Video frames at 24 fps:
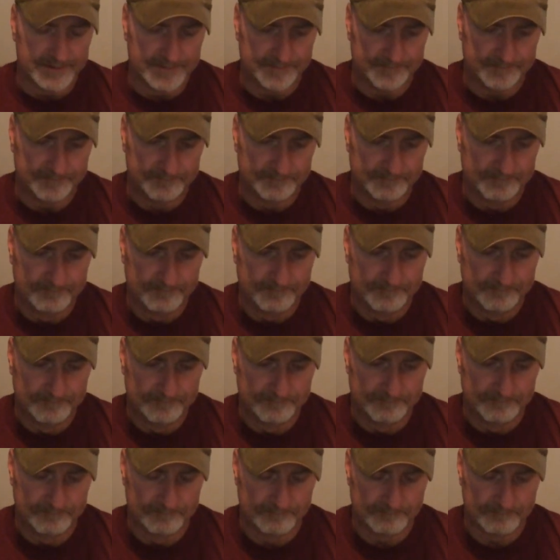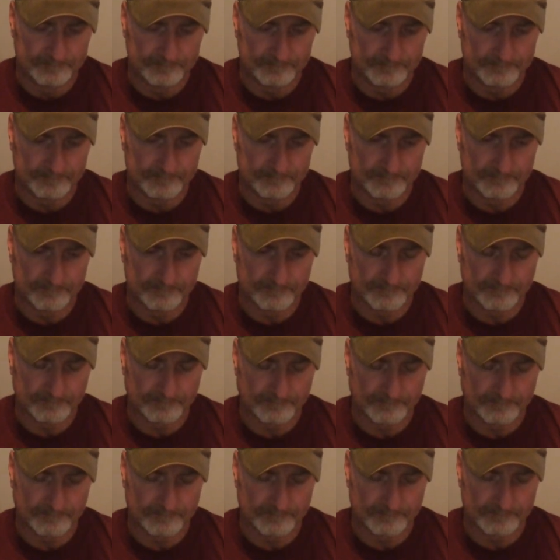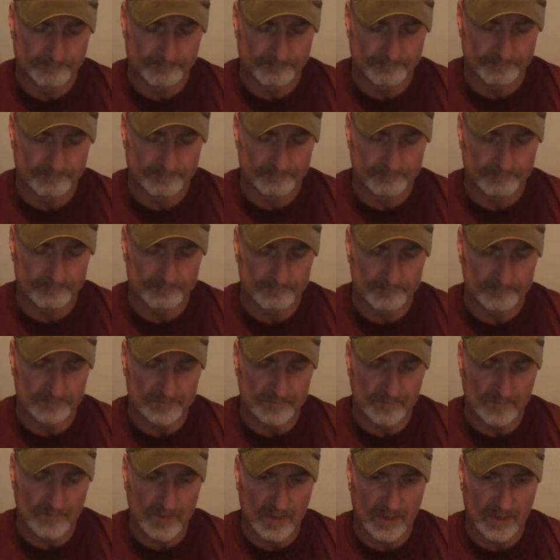Nothing is said.